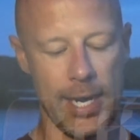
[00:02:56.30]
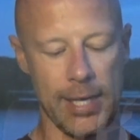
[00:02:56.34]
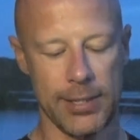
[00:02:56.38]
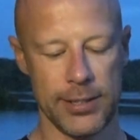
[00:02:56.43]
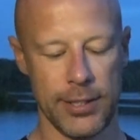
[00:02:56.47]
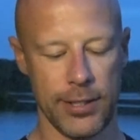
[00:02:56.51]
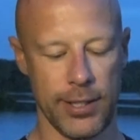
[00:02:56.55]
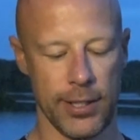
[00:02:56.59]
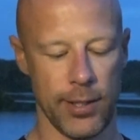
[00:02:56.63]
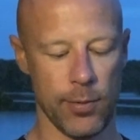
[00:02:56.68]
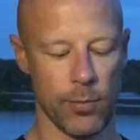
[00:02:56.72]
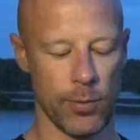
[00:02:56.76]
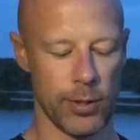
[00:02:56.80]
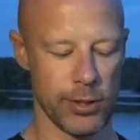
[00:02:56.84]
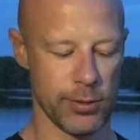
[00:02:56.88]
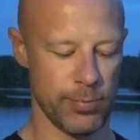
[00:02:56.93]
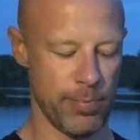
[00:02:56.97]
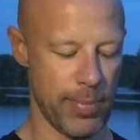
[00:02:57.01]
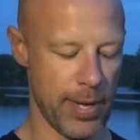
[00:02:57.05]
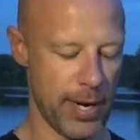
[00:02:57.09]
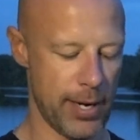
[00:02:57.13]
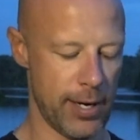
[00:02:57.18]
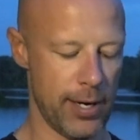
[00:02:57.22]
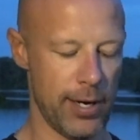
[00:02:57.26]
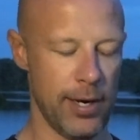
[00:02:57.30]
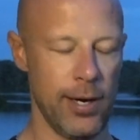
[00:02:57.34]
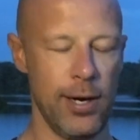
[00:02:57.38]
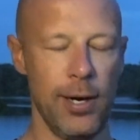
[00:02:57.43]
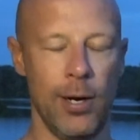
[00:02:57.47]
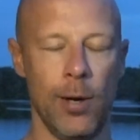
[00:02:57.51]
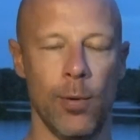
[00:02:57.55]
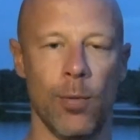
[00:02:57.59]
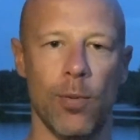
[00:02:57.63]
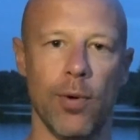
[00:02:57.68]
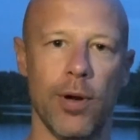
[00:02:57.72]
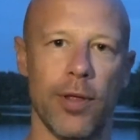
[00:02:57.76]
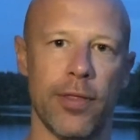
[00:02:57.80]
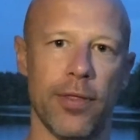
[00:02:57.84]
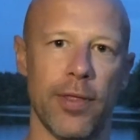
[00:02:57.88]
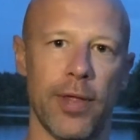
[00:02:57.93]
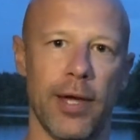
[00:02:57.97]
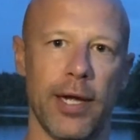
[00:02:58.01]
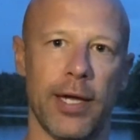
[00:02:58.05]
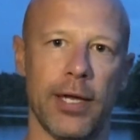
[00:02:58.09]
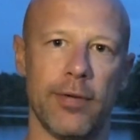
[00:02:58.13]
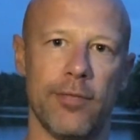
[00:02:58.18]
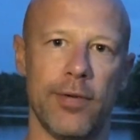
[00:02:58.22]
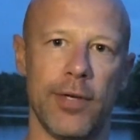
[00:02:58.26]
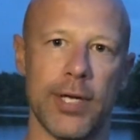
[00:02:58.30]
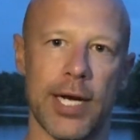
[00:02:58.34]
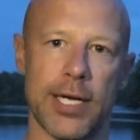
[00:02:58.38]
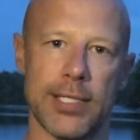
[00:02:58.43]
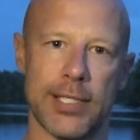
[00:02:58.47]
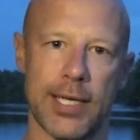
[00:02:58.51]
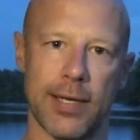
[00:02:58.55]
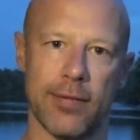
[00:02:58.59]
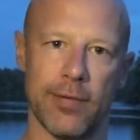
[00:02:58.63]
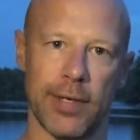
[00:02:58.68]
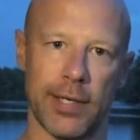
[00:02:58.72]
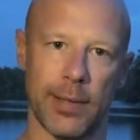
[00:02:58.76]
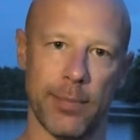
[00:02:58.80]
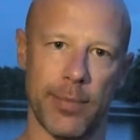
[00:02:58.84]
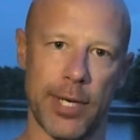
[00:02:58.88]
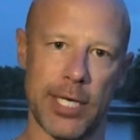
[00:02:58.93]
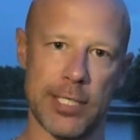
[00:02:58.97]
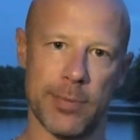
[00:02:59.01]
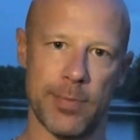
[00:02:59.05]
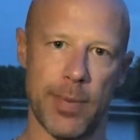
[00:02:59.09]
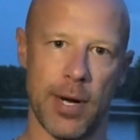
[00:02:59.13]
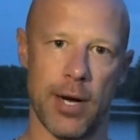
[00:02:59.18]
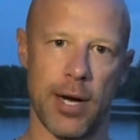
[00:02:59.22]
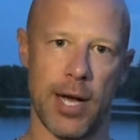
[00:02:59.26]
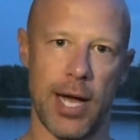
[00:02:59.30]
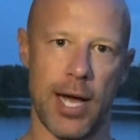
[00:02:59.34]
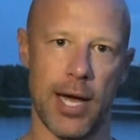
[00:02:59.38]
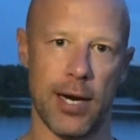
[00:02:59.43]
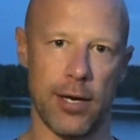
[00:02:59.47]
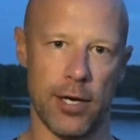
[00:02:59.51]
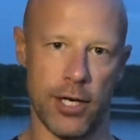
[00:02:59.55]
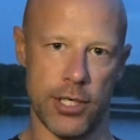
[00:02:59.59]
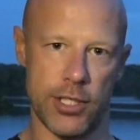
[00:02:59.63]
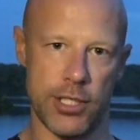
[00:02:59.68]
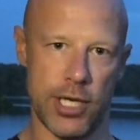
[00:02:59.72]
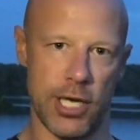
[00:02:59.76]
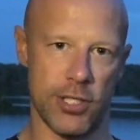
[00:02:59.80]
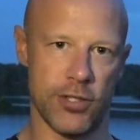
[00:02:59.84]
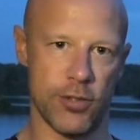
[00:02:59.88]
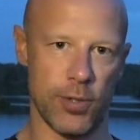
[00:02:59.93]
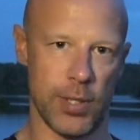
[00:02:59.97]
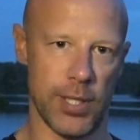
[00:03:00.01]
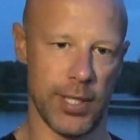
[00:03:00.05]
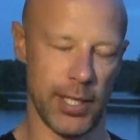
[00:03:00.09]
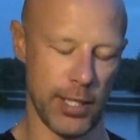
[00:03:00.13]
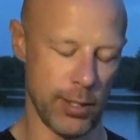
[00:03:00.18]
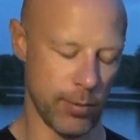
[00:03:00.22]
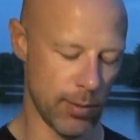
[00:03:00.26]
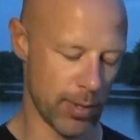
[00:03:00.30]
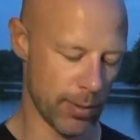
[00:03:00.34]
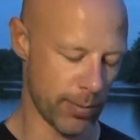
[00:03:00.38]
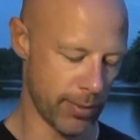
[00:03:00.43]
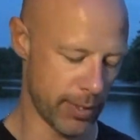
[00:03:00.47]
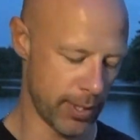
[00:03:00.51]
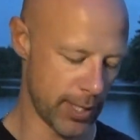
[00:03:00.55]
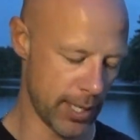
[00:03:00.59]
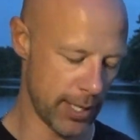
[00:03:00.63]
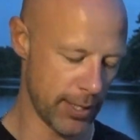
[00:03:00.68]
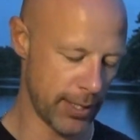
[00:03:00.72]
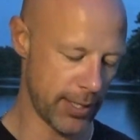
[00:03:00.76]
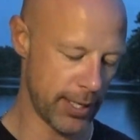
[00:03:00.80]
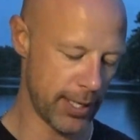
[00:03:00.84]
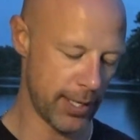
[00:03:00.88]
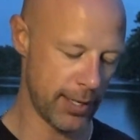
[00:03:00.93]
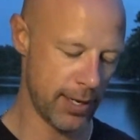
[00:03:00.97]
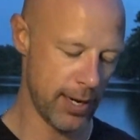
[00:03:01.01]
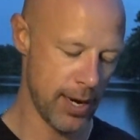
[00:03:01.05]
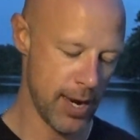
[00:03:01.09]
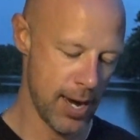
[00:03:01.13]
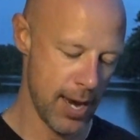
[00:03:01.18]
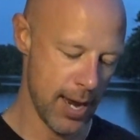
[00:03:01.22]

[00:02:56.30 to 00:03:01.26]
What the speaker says: I actually think it works better with, like, if you guys have like a baseball hat or a chest rig and you want to put it on there,